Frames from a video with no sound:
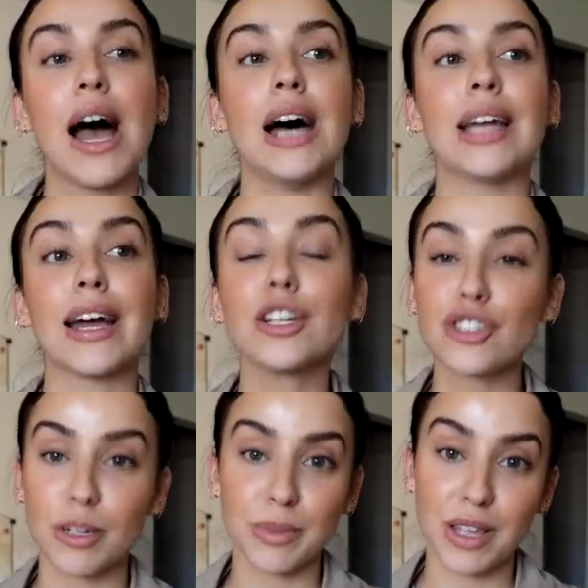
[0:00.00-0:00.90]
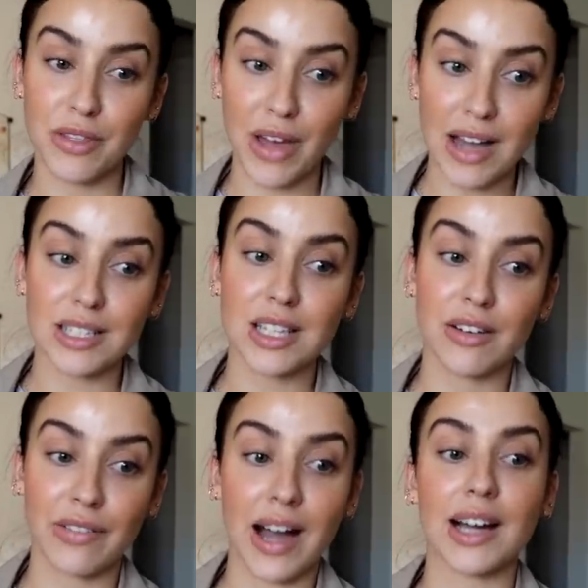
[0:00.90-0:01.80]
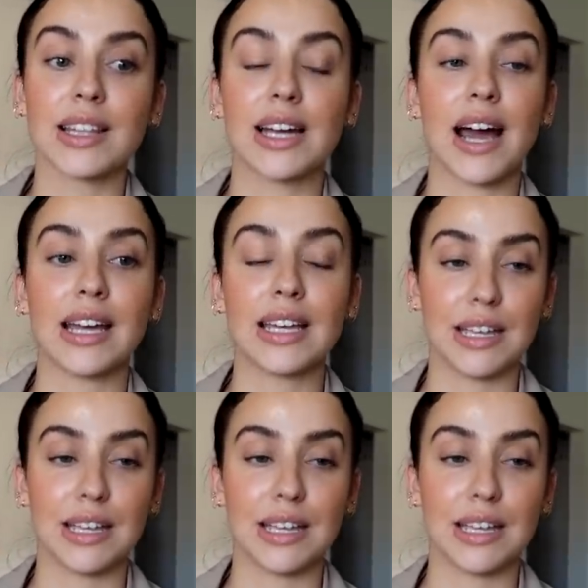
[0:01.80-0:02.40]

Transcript: And I attribute that to the fact that I